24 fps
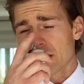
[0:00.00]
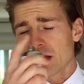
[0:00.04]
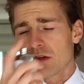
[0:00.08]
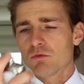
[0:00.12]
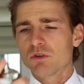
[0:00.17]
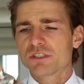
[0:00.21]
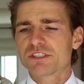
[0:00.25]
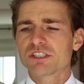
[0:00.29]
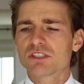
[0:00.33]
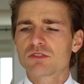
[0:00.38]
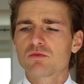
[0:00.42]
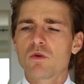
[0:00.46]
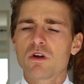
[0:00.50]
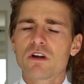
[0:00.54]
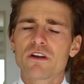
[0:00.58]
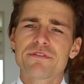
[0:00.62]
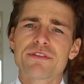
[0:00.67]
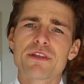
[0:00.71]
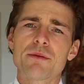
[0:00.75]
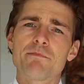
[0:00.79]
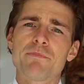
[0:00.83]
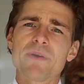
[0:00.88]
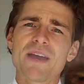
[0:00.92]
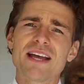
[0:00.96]
which is one
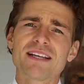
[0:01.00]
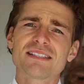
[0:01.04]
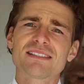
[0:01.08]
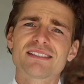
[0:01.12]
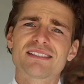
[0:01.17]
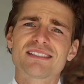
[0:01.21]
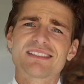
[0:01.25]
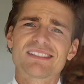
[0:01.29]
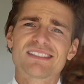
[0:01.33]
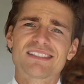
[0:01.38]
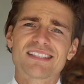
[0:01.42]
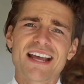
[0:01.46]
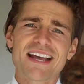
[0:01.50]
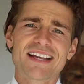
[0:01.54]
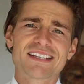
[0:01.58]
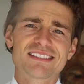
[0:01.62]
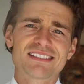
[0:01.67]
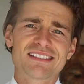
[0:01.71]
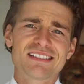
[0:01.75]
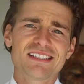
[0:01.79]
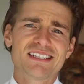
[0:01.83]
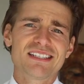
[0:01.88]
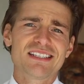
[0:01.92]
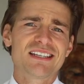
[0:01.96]
of the best
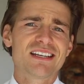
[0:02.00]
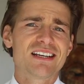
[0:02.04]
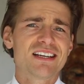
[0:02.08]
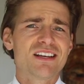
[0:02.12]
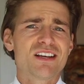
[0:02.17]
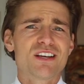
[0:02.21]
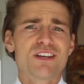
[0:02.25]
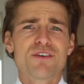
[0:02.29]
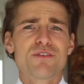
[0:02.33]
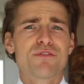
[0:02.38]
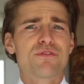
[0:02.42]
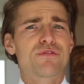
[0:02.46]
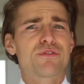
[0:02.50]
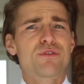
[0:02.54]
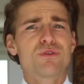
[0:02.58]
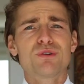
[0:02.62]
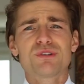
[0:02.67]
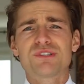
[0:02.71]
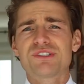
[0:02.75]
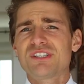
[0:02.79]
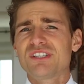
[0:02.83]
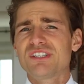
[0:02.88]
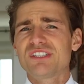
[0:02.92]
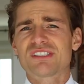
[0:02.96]
sexy,
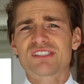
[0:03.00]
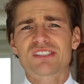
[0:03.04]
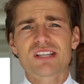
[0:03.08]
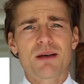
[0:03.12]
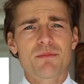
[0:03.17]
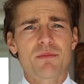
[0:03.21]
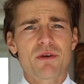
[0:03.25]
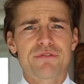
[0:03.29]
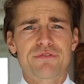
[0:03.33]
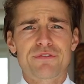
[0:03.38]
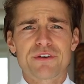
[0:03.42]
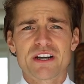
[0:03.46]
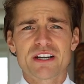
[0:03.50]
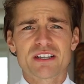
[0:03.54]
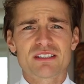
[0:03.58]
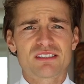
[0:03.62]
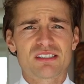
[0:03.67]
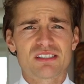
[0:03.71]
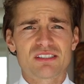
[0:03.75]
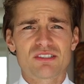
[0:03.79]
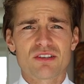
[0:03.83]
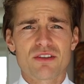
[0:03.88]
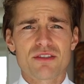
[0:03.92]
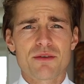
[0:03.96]
fruity summer
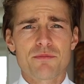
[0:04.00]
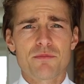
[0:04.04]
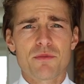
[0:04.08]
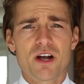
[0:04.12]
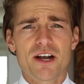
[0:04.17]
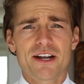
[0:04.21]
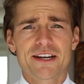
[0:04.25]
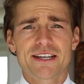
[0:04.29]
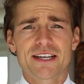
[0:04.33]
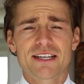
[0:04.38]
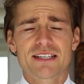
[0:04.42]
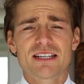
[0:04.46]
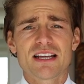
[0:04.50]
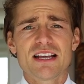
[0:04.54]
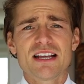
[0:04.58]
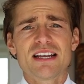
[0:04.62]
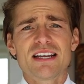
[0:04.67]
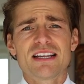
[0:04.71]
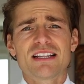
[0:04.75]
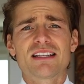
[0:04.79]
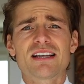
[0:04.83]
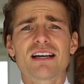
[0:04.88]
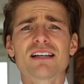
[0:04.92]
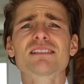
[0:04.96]
fragrances on the market.
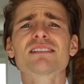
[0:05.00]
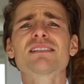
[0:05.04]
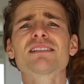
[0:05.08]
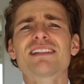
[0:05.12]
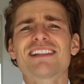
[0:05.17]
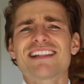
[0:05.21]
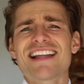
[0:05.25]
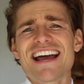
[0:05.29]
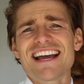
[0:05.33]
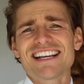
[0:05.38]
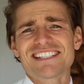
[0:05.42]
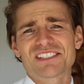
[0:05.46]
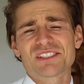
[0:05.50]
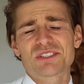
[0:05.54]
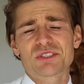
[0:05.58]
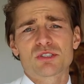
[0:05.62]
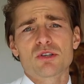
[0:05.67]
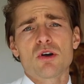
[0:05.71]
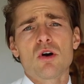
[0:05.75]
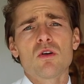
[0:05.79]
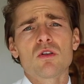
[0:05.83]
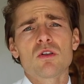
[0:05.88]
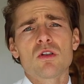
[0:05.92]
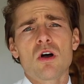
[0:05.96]
Doesn't last
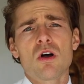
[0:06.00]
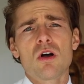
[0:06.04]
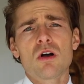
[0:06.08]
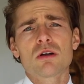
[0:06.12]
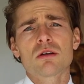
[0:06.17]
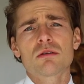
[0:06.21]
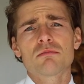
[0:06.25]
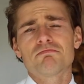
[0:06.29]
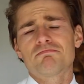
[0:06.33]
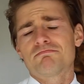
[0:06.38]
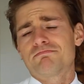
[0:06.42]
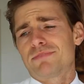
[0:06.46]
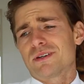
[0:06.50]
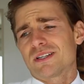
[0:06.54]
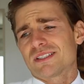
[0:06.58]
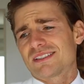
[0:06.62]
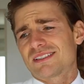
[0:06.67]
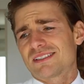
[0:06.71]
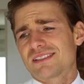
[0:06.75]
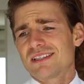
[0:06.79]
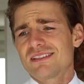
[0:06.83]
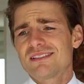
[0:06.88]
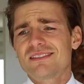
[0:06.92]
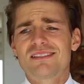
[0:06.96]
so long,
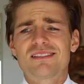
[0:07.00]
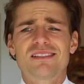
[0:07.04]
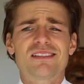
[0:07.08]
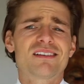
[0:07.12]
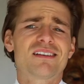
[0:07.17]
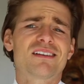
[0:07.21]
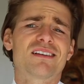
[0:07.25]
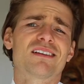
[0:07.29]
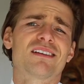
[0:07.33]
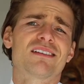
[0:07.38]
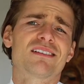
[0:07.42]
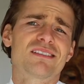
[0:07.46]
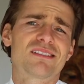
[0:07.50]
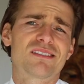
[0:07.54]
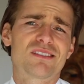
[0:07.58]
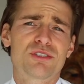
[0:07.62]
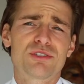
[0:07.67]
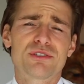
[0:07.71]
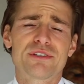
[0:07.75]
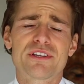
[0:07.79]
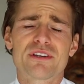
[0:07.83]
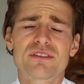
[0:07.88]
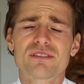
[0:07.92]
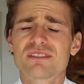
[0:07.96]
but since the
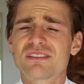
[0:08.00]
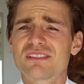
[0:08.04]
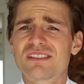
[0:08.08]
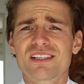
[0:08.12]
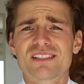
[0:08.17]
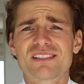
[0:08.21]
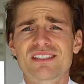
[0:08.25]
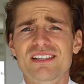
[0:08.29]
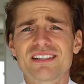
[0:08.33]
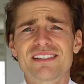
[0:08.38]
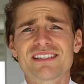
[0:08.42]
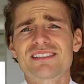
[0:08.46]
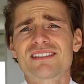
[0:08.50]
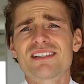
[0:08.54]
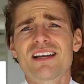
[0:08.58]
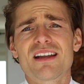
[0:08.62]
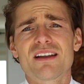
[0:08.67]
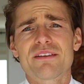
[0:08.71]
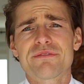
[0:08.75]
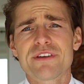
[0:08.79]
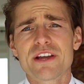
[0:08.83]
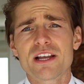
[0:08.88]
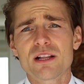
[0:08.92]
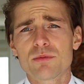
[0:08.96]
2016 is
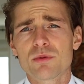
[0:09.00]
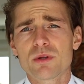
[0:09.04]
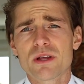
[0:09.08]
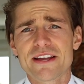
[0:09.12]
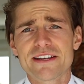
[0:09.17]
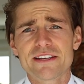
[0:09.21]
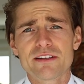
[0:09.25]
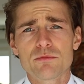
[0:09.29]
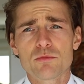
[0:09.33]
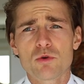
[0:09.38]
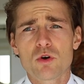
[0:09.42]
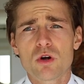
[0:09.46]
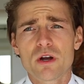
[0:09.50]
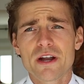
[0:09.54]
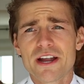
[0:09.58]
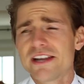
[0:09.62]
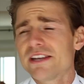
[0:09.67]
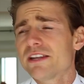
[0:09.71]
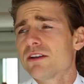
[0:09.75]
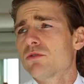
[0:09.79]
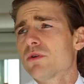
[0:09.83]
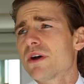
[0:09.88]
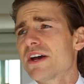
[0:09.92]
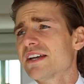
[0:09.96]
not available anymore
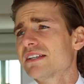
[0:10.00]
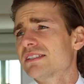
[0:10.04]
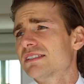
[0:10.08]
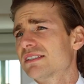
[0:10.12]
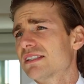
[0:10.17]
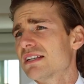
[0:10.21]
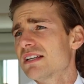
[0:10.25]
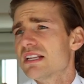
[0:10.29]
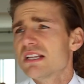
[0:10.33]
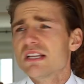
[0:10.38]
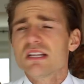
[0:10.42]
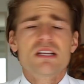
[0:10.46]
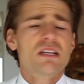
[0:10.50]
anyways,